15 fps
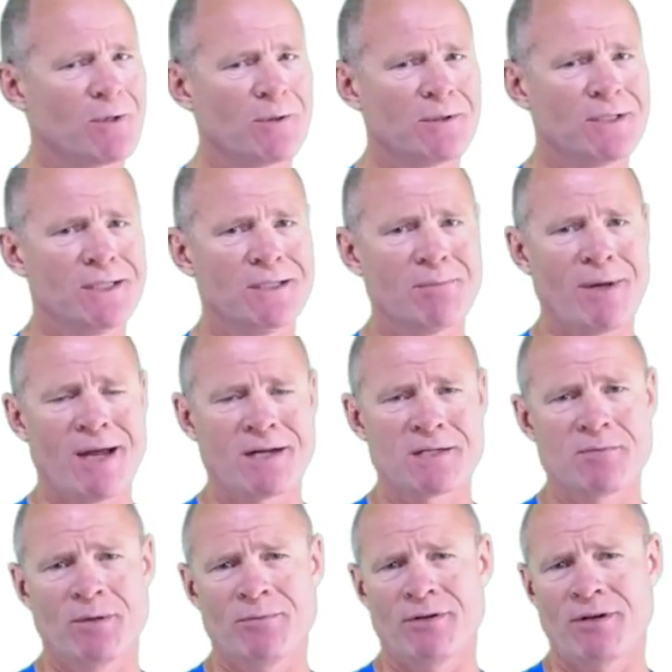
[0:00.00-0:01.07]
We only need a
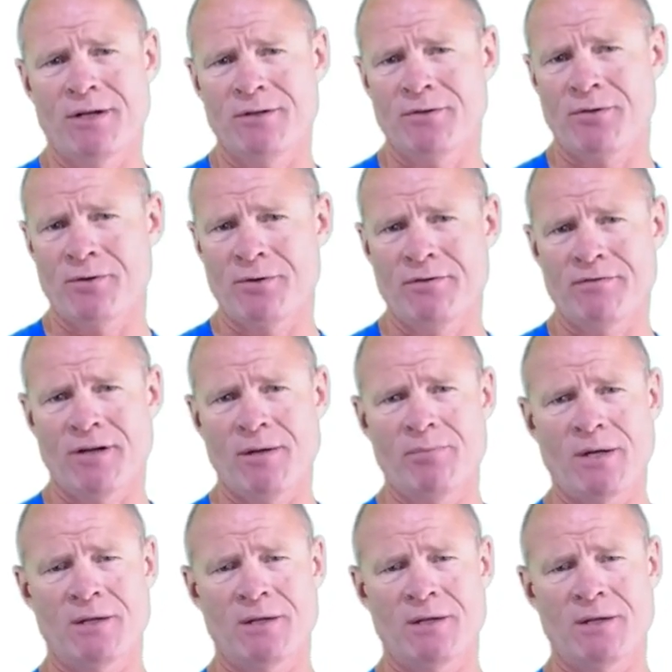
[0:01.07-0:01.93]
maximum of 135